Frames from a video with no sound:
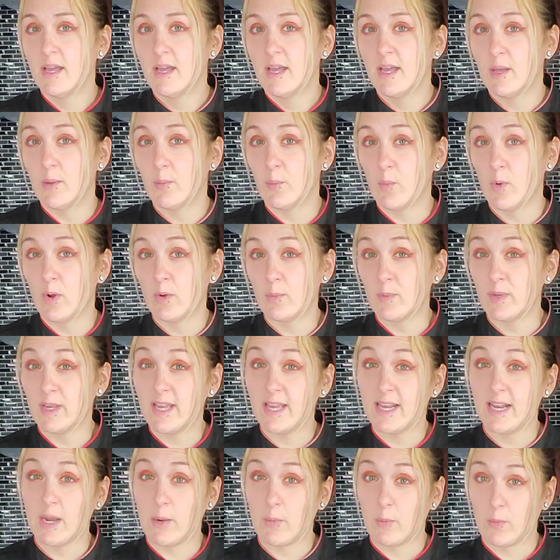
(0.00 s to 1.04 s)
and one we
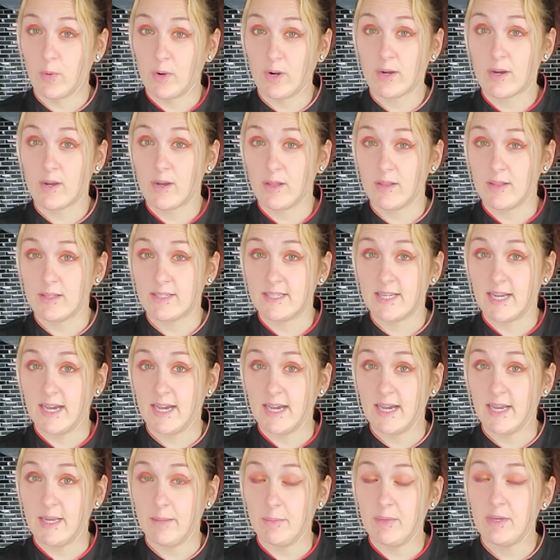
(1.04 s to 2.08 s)
get at work all the
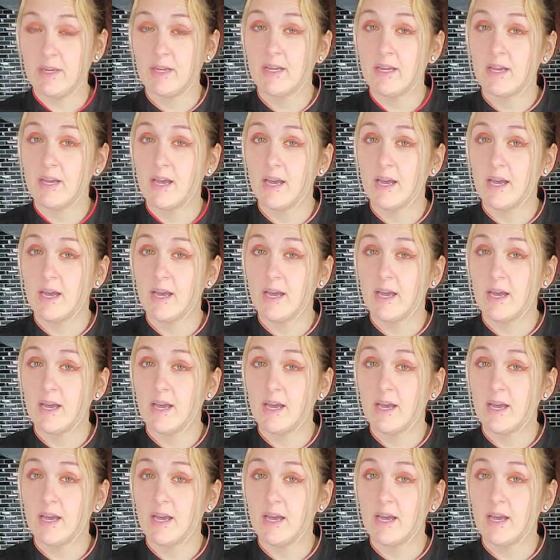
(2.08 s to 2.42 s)
time,